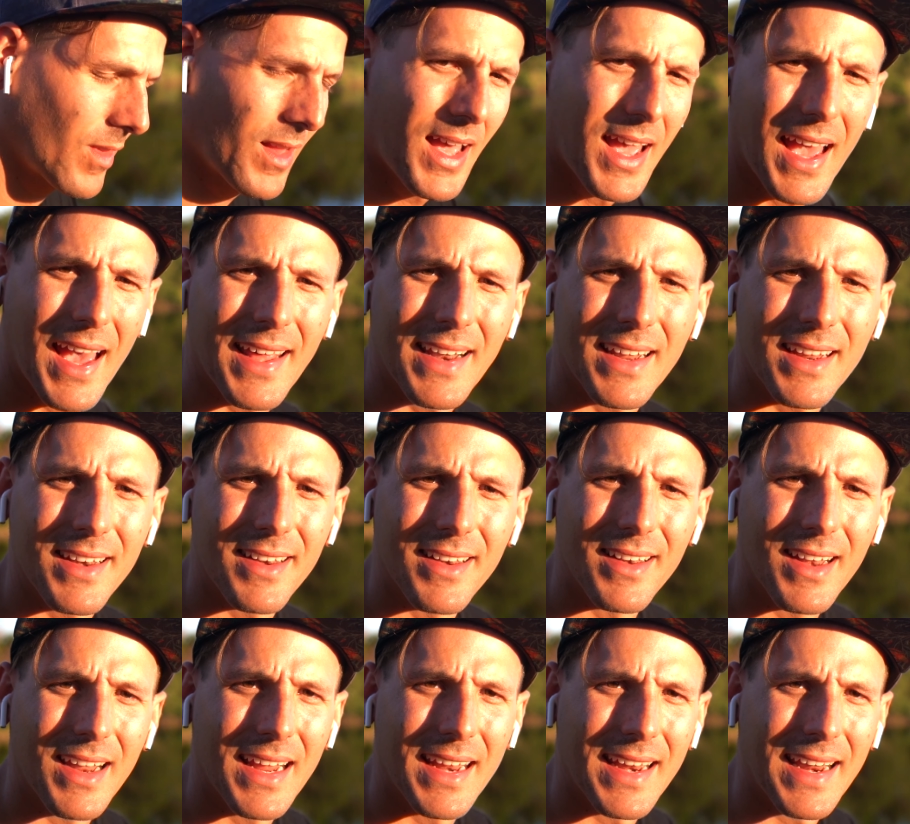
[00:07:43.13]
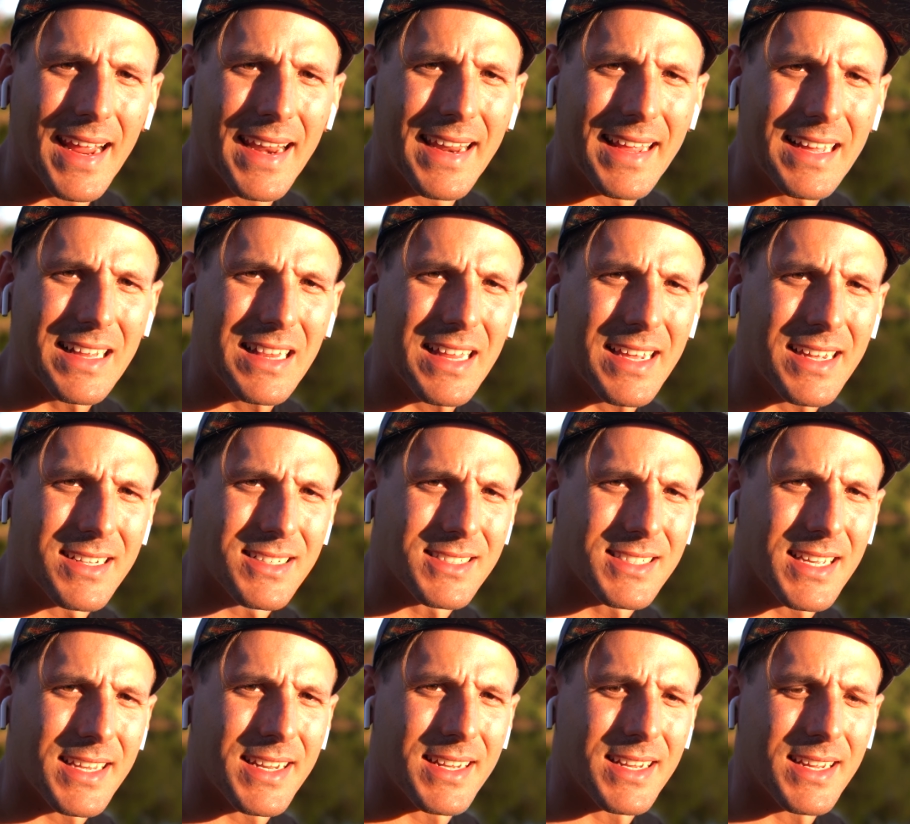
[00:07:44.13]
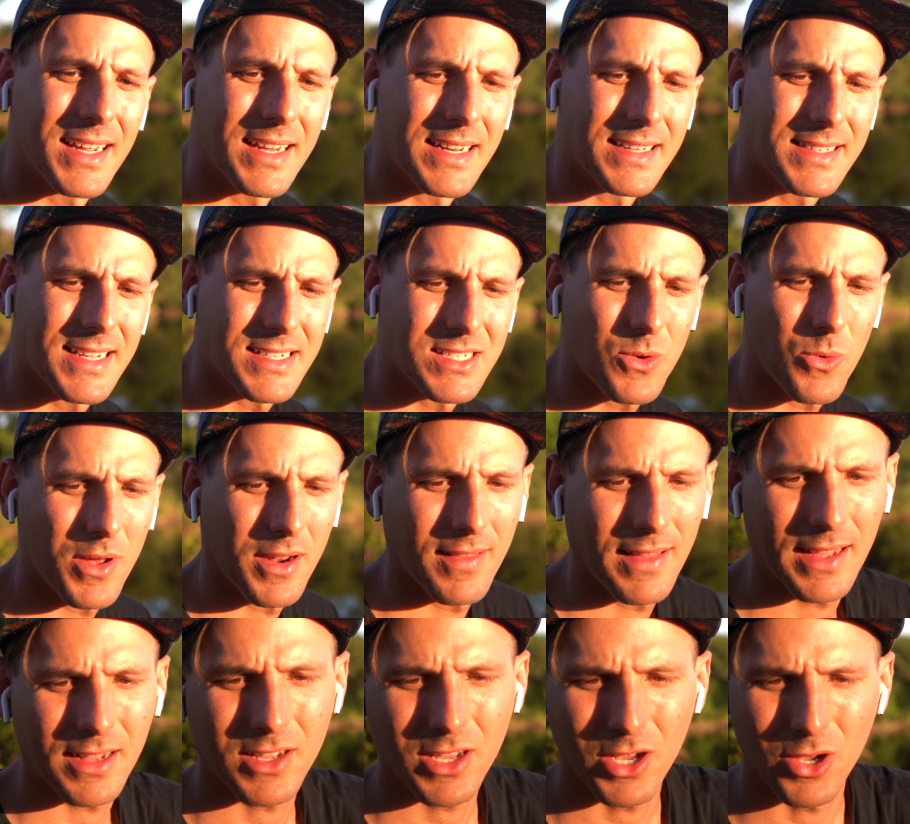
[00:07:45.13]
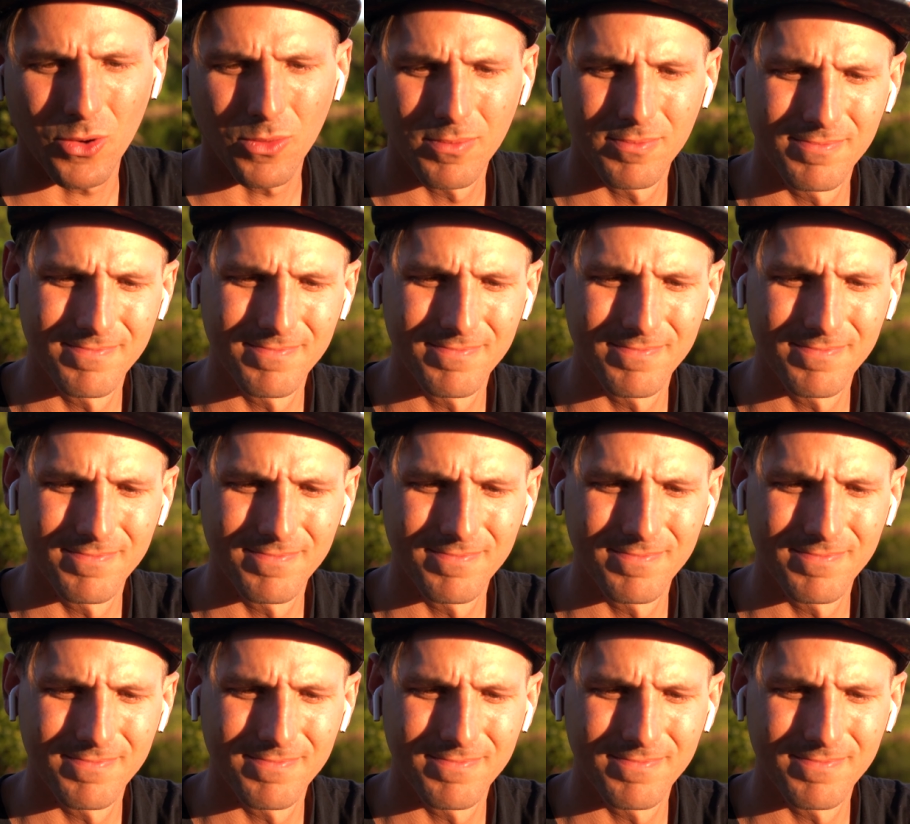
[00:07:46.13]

and it clings, and it doesn't want to let go.